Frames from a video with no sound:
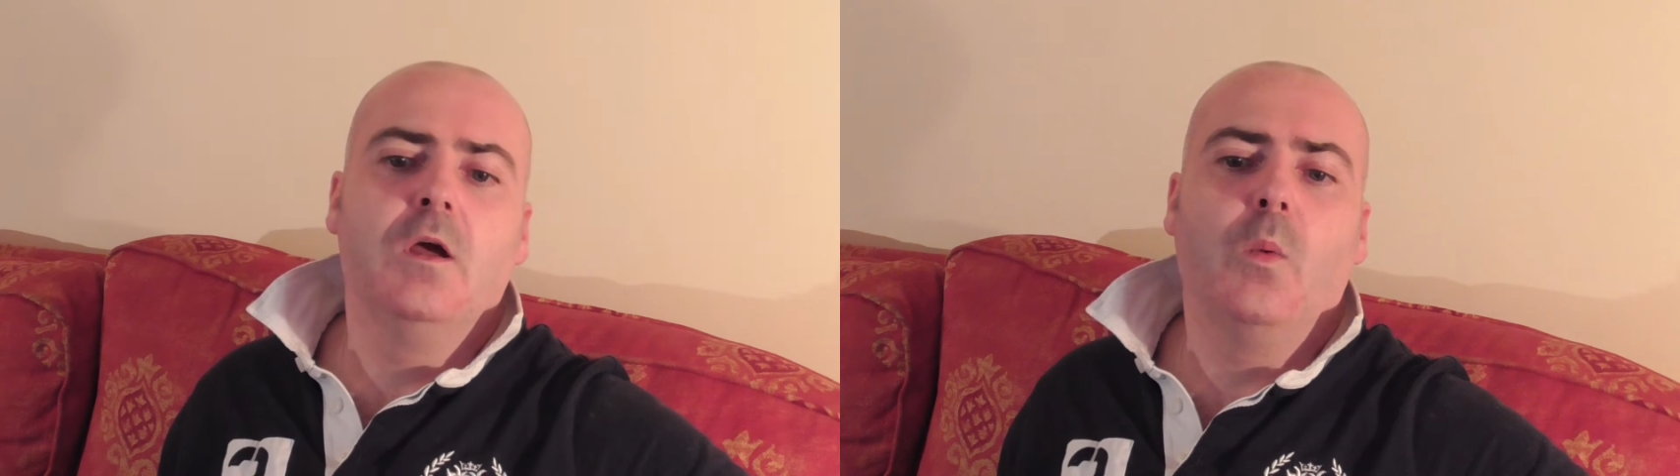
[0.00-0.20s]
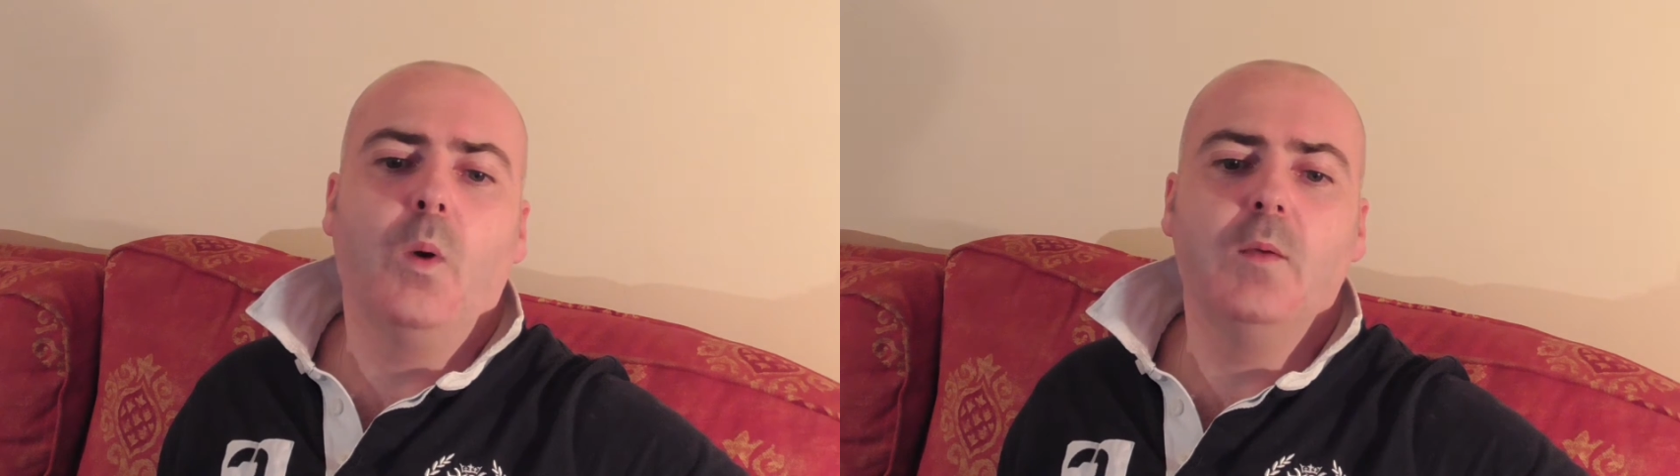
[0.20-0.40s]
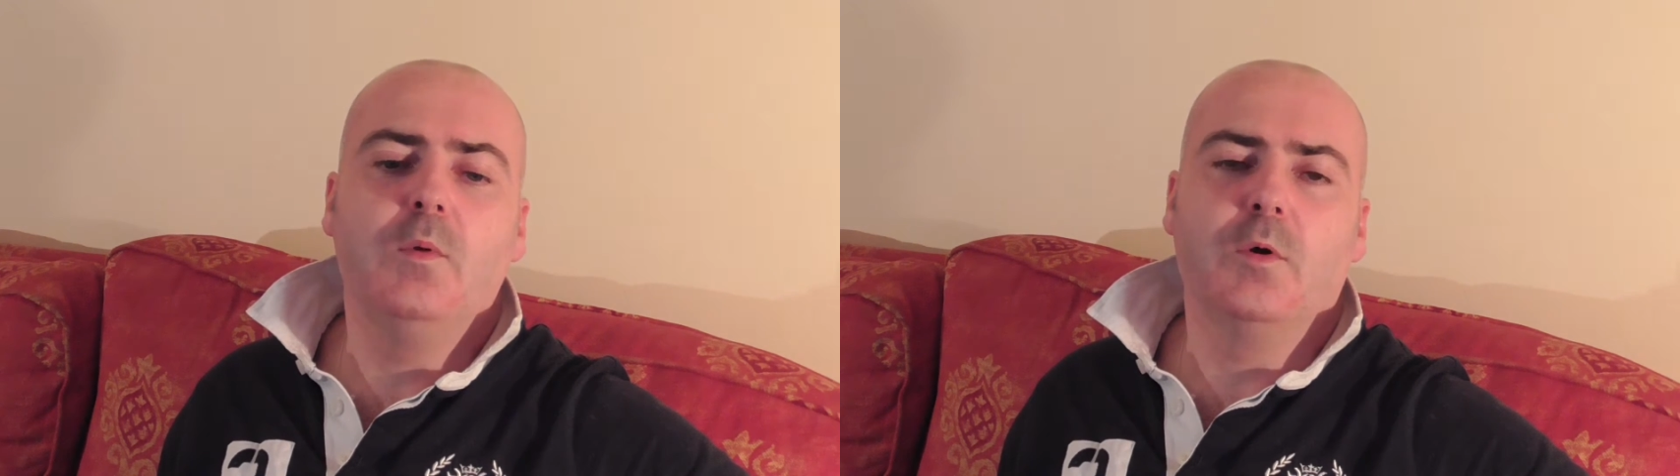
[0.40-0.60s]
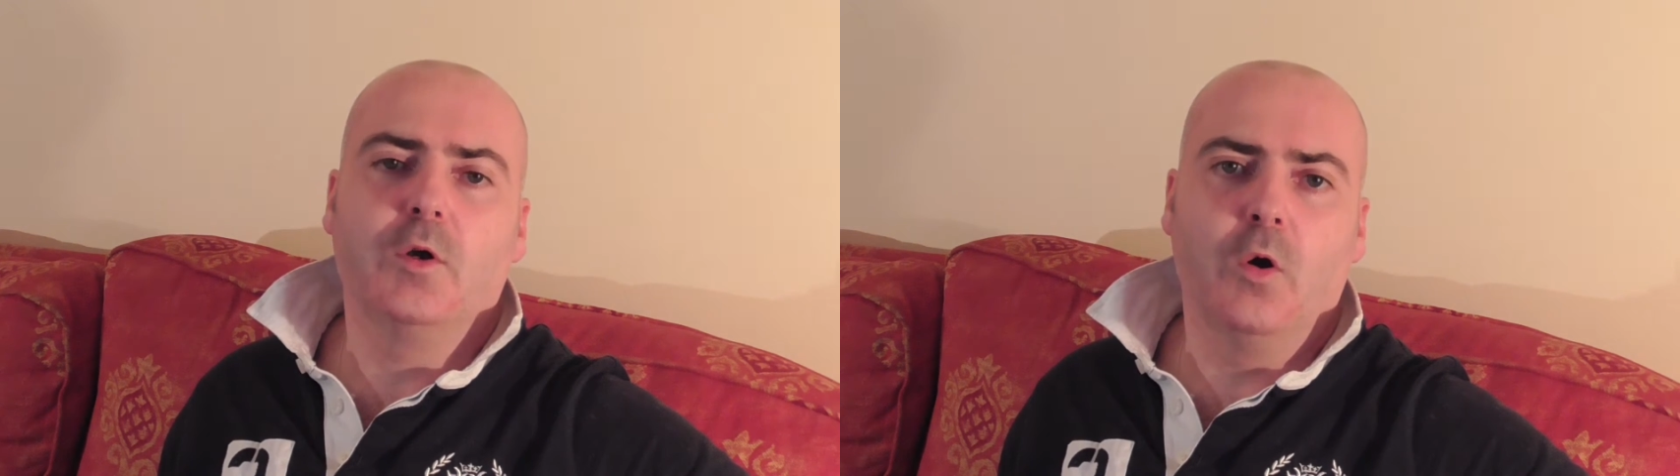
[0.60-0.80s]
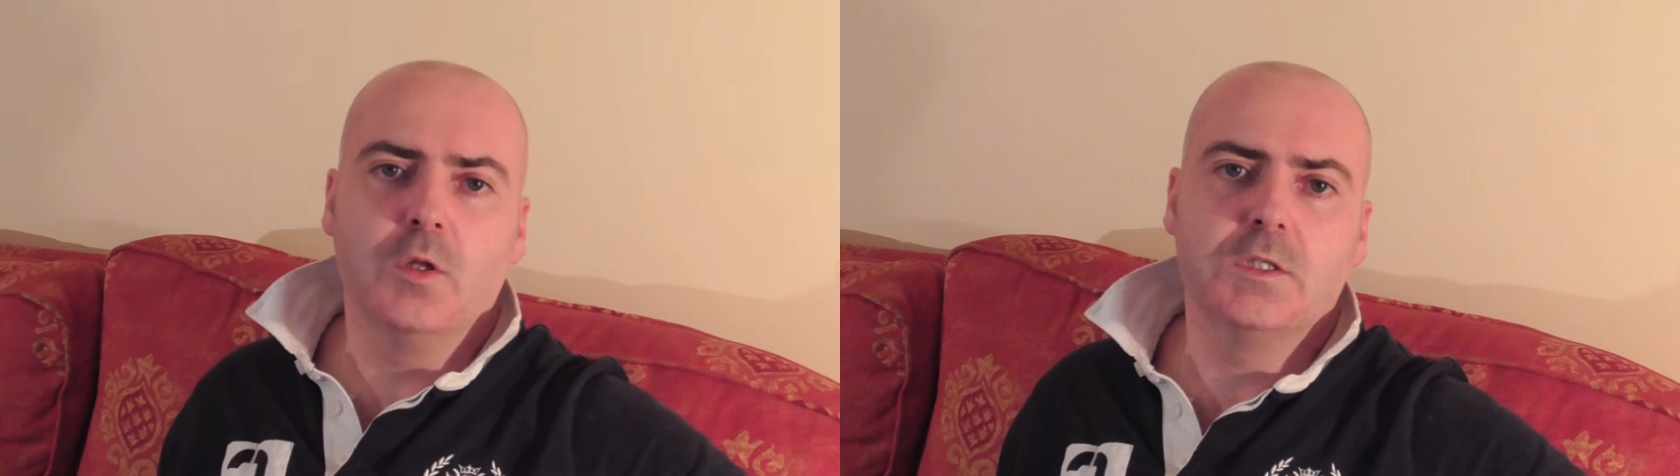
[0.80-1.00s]
why we were
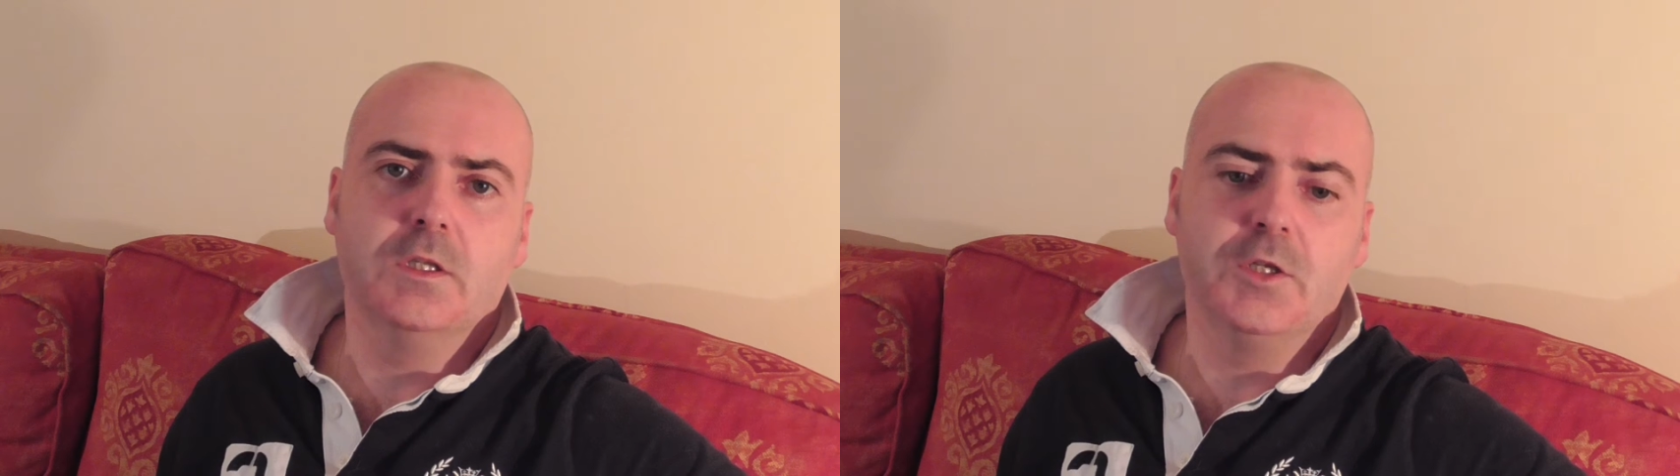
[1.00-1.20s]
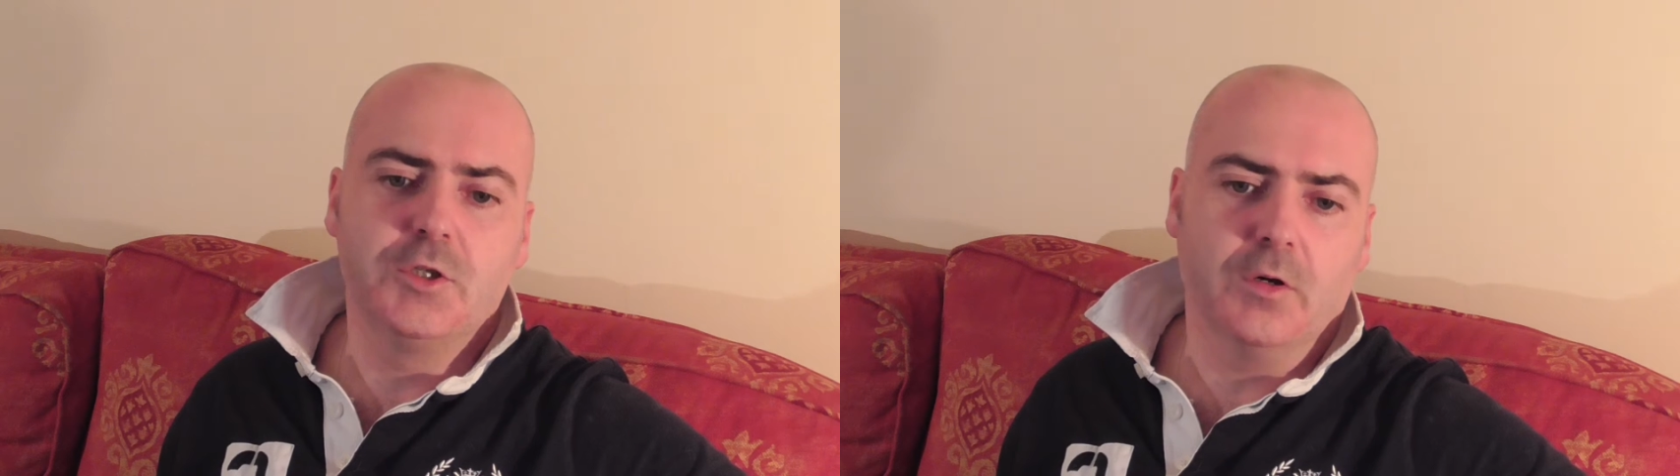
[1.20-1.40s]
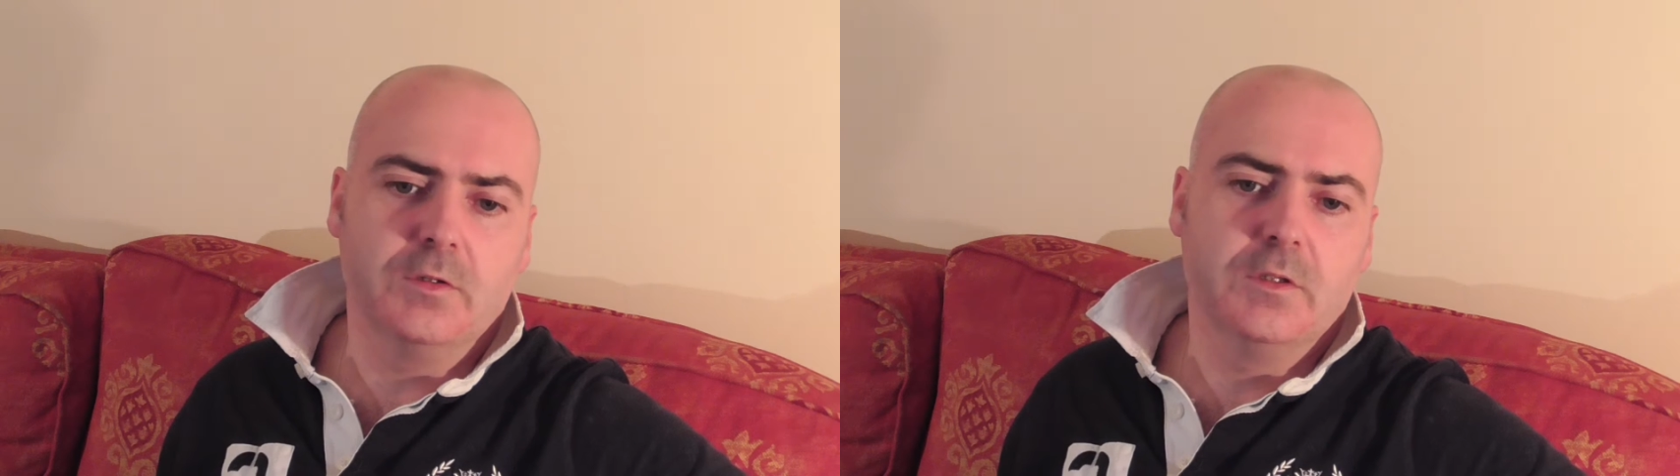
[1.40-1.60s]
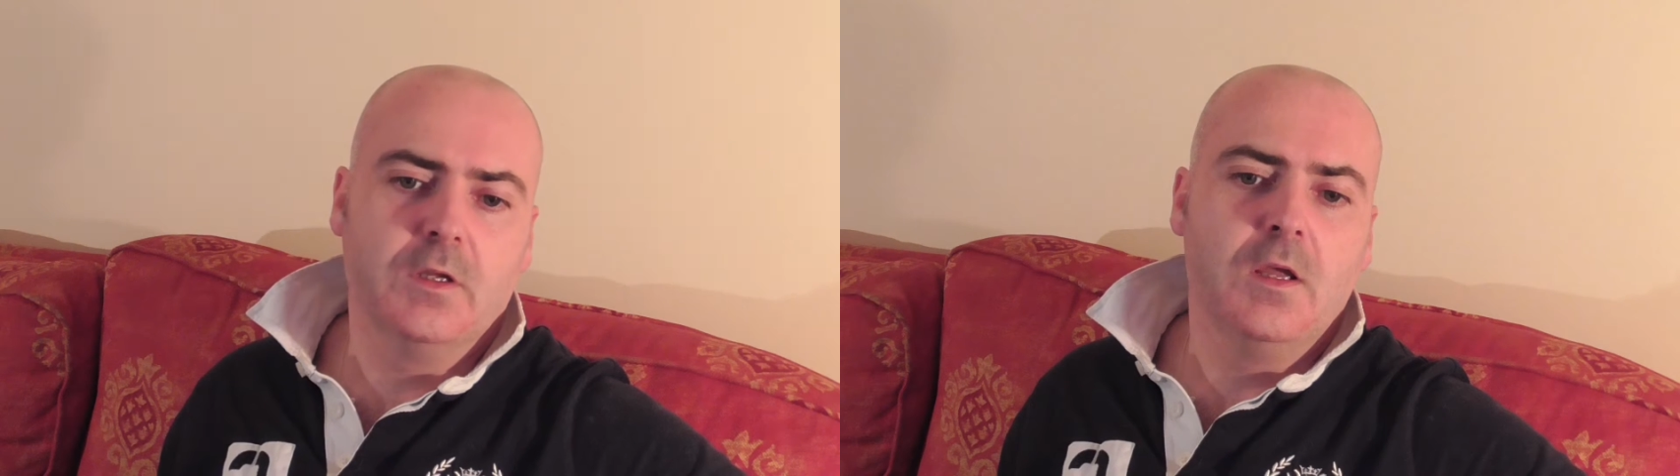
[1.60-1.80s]
constantly drugged